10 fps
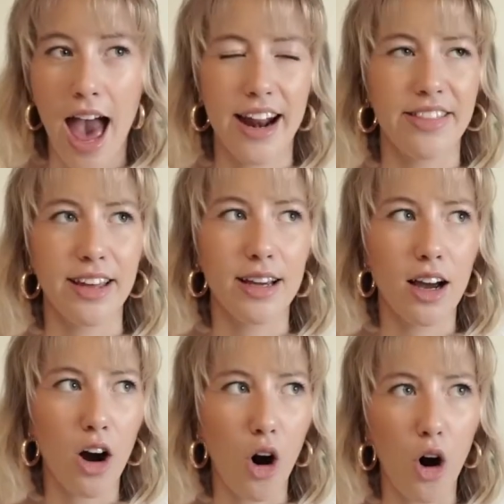And I
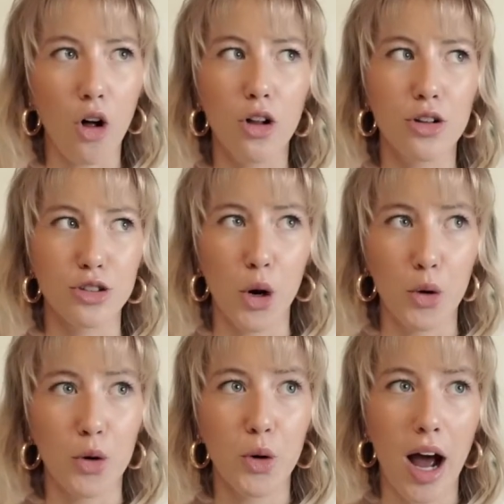think all
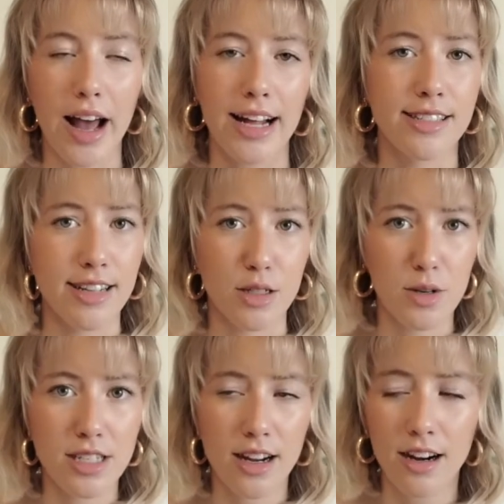total, I had 6
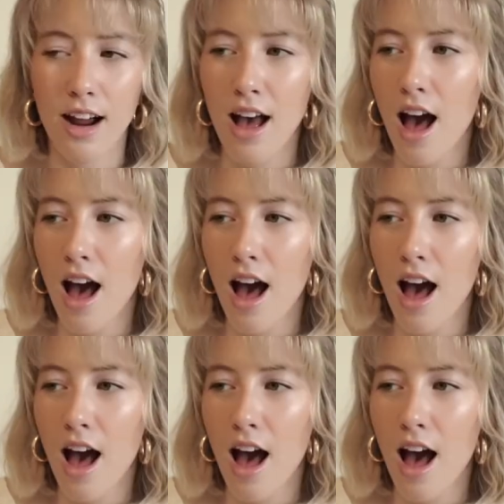weeks there.